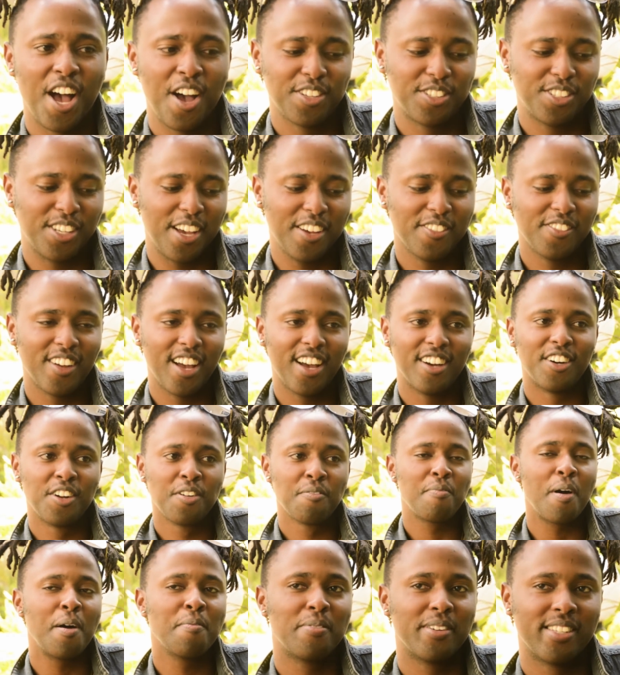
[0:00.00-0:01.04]
I'm on
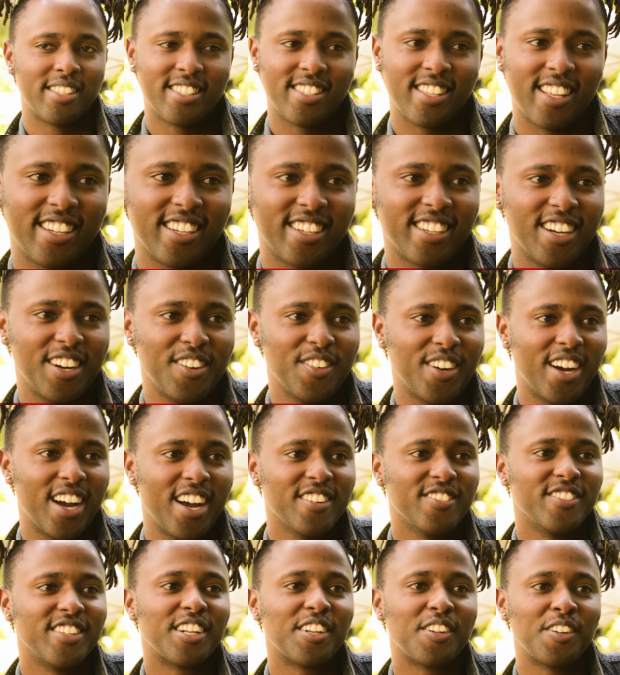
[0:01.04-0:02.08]
purpose. I
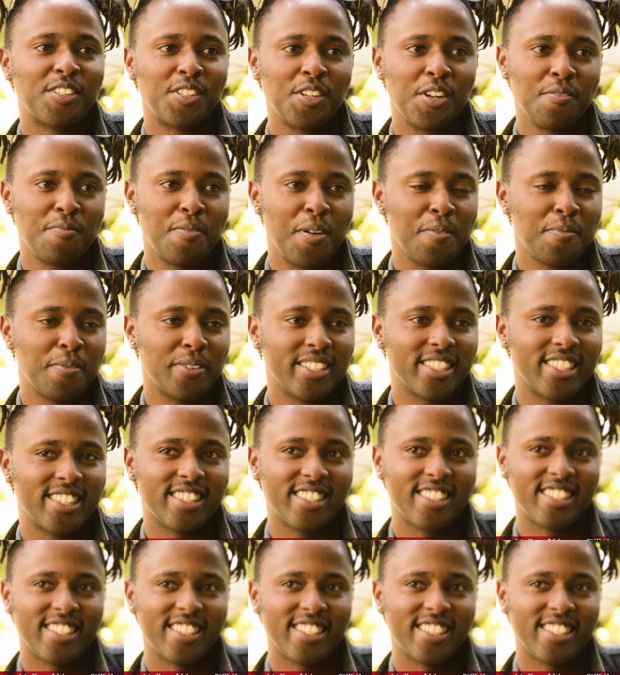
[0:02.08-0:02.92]
haven't looked on purpose.